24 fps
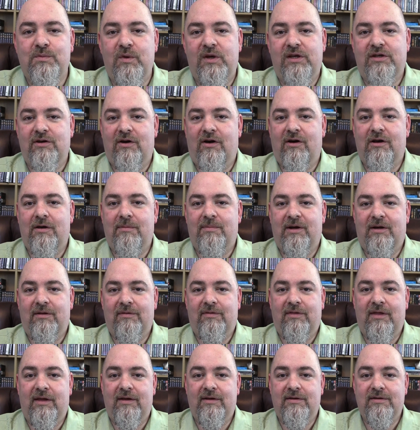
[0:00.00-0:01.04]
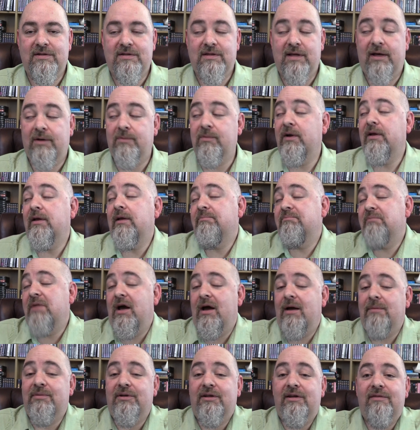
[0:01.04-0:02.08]
we talk about things like, well,
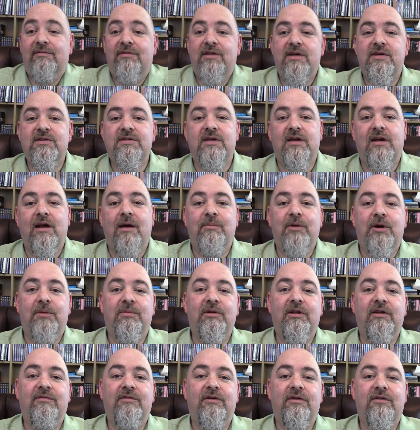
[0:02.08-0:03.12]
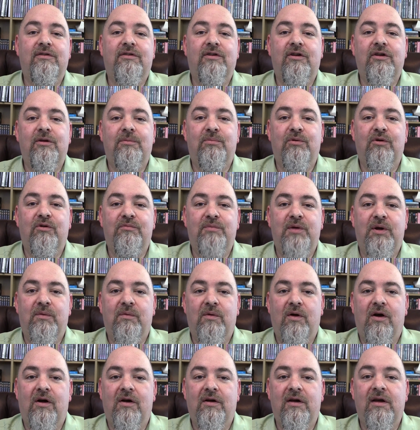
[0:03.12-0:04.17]
I believe this and I'm going to believe it until you prove me
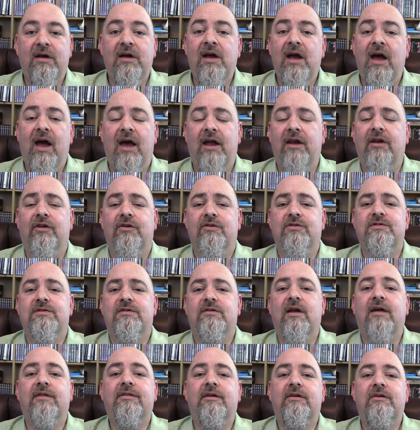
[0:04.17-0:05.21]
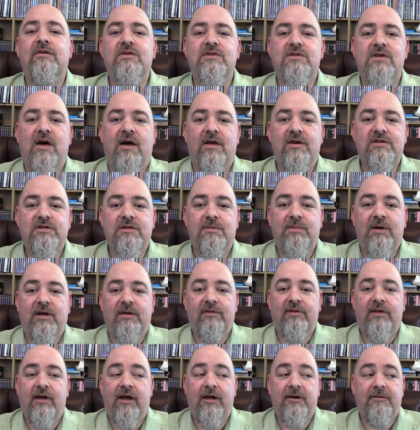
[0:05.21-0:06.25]
wrong. And there's nothing dishonest about
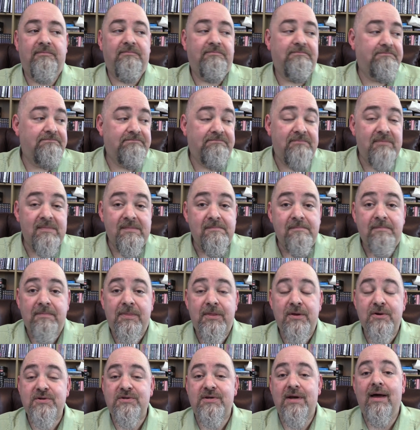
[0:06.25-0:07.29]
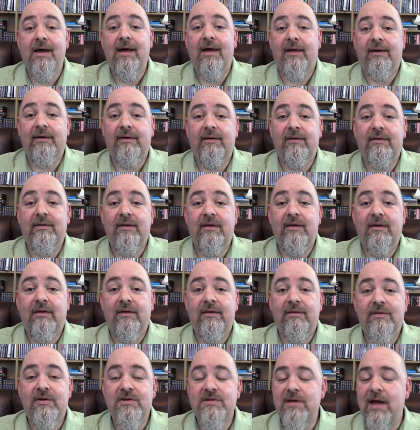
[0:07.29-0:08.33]
that. There's not.
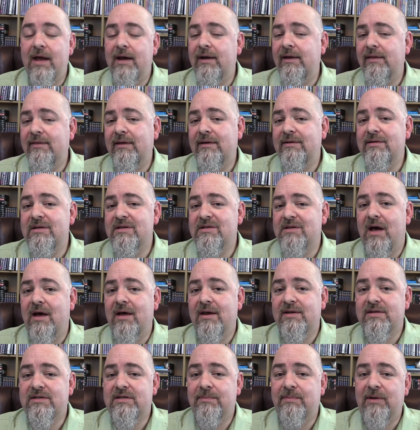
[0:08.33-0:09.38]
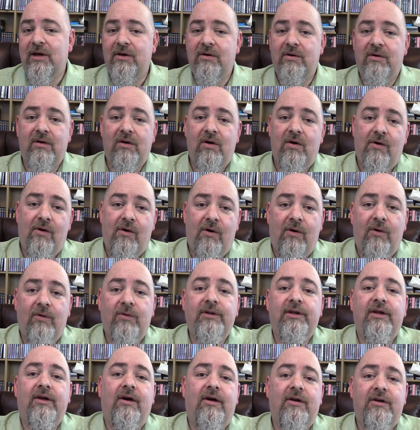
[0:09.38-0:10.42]
There's not anything dishonest about
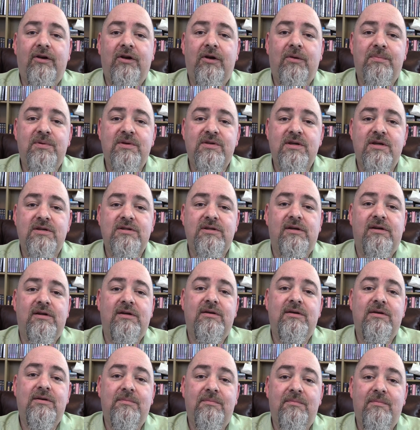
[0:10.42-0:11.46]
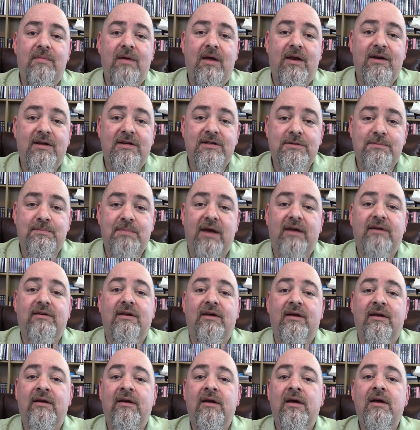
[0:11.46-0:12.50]
holding on to your position and
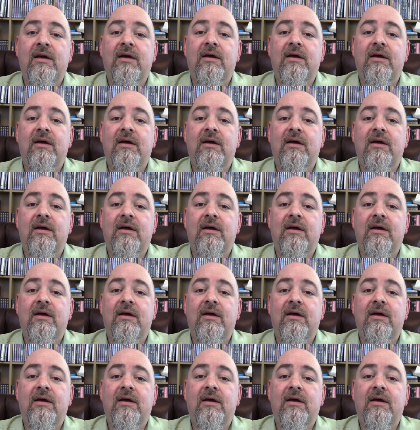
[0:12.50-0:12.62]
expecting